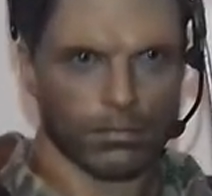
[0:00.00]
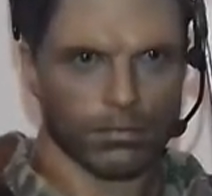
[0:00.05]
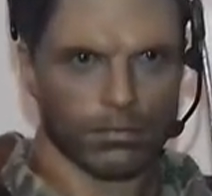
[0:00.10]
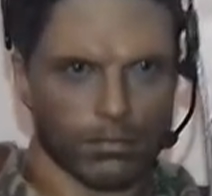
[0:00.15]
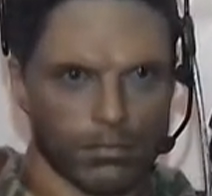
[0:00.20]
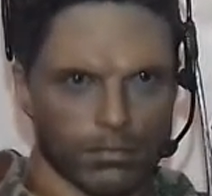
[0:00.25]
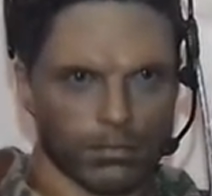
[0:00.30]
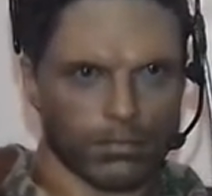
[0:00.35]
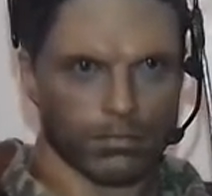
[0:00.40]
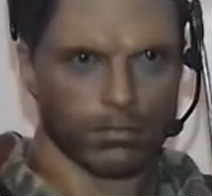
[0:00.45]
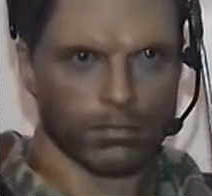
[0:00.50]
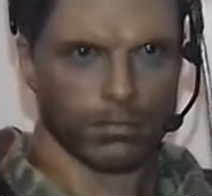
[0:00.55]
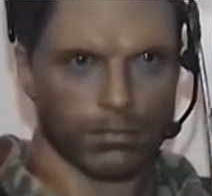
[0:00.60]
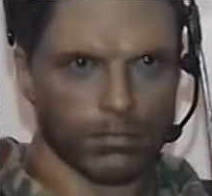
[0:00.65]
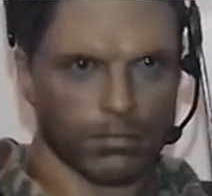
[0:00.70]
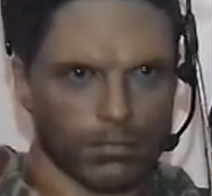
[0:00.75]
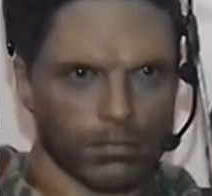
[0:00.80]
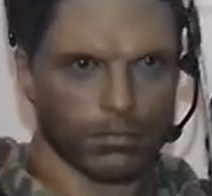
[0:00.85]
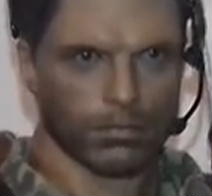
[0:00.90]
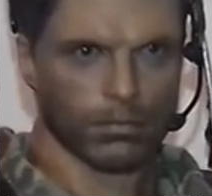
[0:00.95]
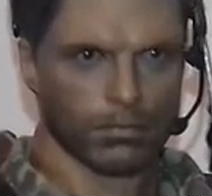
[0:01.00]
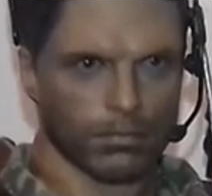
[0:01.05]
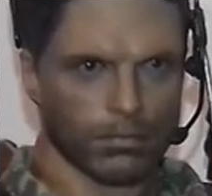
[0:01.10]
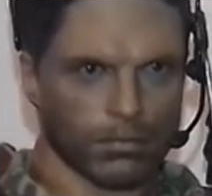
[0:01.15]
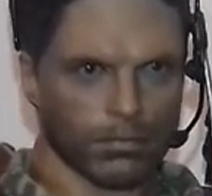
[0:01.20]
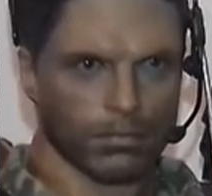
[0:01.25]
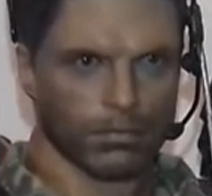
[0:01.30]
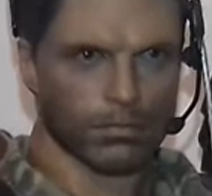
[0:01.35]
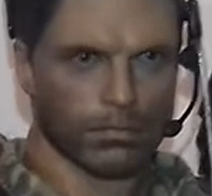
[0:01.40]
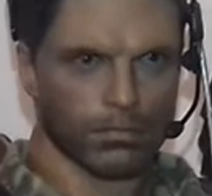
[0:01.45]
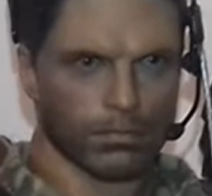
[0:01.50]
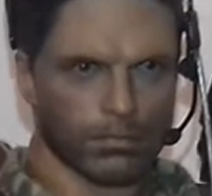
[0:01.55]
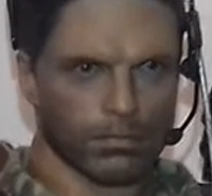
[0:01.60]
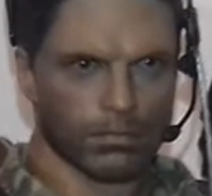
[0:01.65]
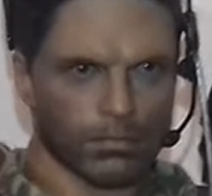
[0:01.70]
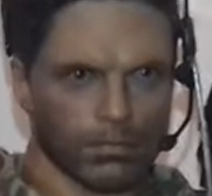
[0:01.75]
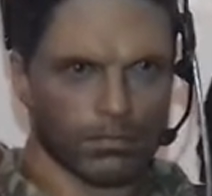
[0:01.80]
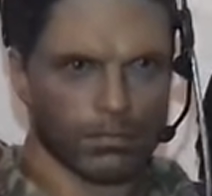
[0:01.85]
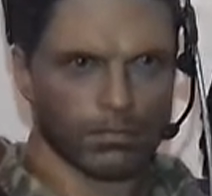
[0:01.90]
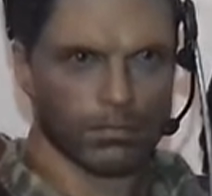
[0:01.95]
but I desperately want a
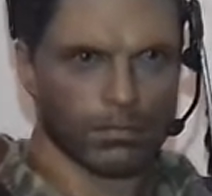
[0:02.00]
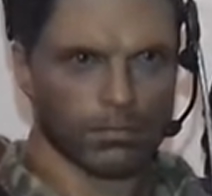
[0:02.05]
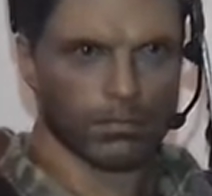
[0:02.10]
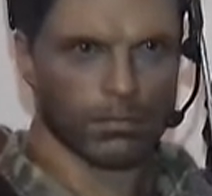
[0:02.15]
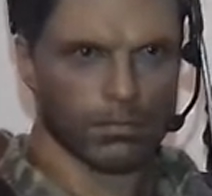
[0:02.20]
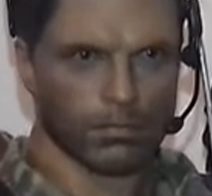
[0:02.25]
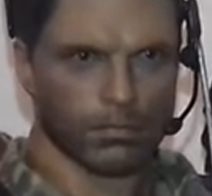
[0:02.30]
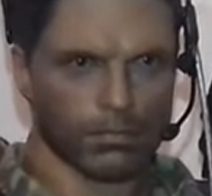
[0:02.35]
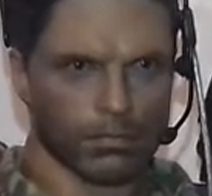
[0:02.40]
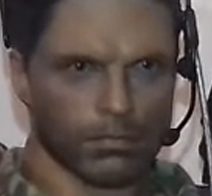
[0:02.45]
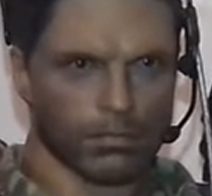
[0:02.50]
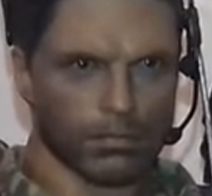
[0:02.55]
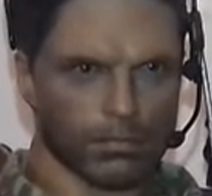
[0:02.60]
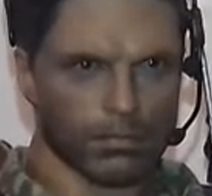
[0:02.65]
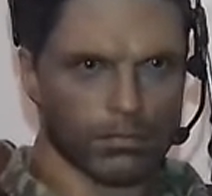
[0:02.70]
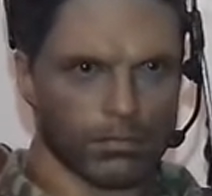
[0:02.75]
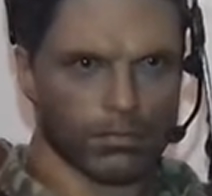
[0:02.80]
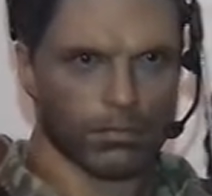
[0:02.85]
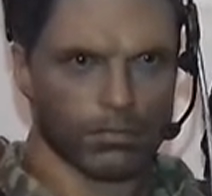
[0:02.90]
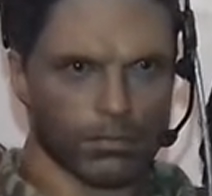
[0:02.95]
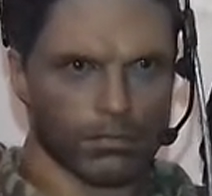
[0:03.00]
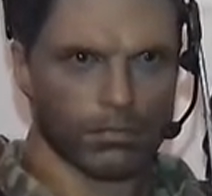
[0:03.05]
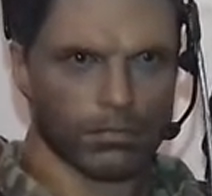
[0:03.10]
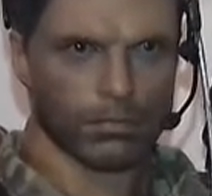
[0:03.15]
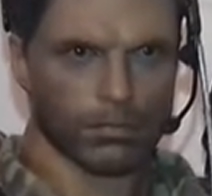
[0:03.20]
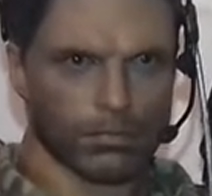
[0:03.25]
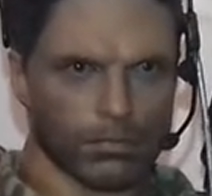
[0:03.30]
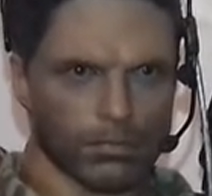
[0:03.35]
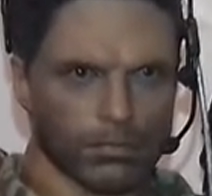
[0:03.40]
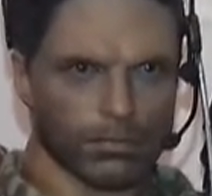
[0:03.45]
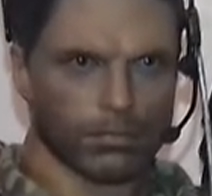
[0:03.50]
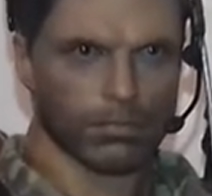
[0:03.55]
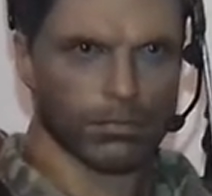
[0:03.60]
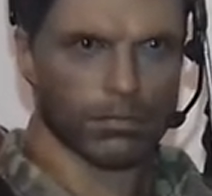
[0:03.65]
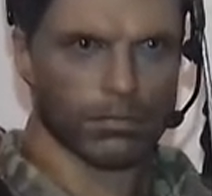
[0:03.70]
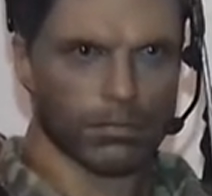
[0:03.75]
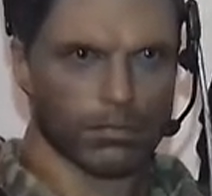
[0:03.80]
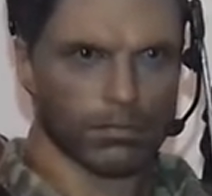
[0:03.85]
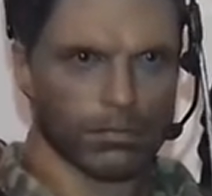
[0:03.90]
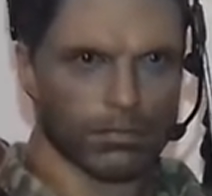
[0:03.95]
Ripley's head sculpt so if anyone's
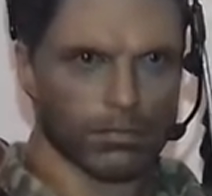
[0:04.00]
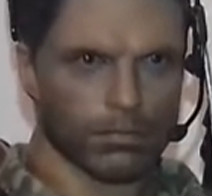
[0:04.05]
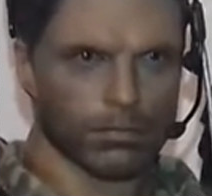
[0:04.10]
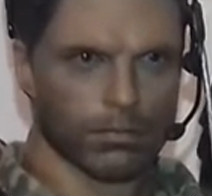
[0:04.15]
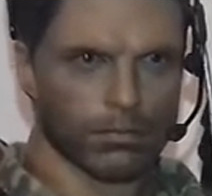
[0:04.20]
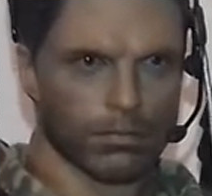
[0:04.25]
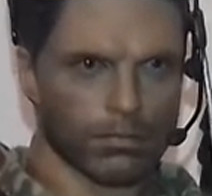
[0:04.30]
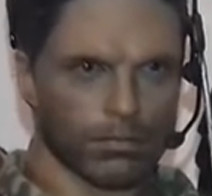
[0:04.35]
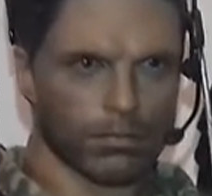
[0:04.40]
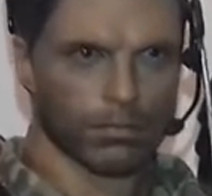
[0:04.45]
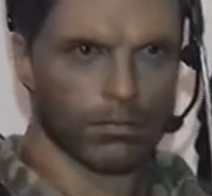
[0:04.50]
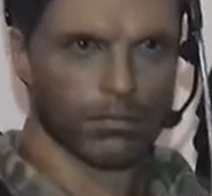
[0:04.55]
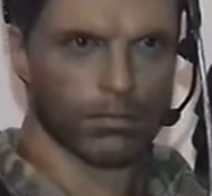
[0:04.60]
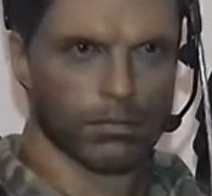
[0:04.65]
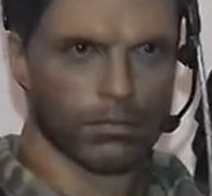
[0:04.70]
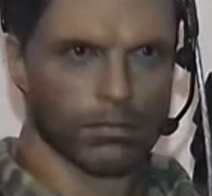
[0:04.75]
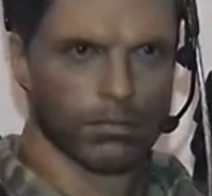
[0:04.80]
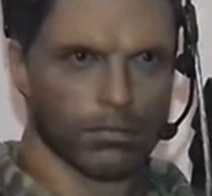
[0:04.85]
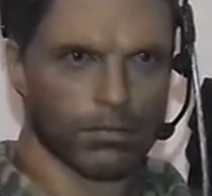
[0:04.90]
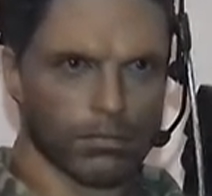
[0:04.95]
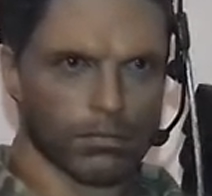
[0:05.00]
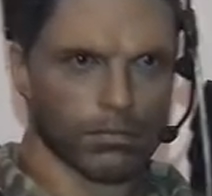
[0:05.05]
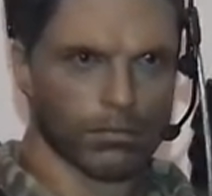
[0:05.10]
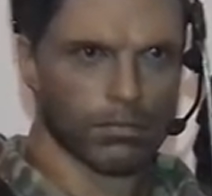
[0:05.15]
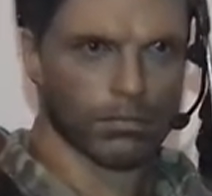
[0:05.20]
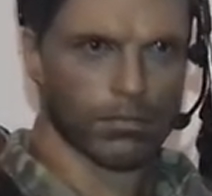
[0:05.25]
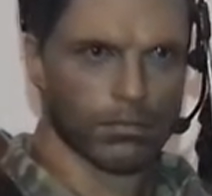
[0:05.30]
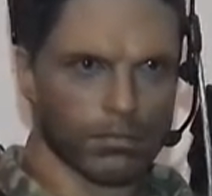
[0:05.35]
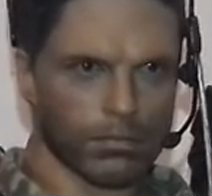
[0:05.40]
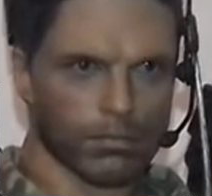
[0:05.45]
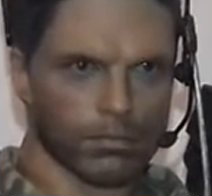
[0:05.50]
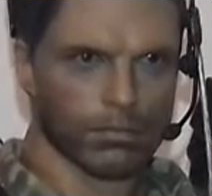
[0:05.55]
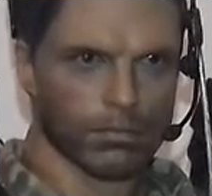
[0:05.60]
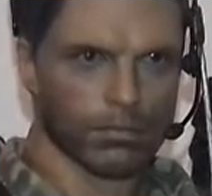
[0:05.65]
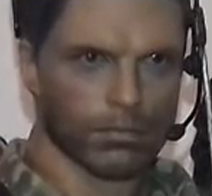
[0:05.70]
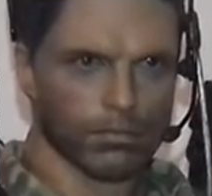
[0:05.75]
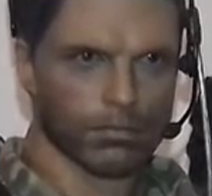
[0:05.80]
uh, parting out a figure let me know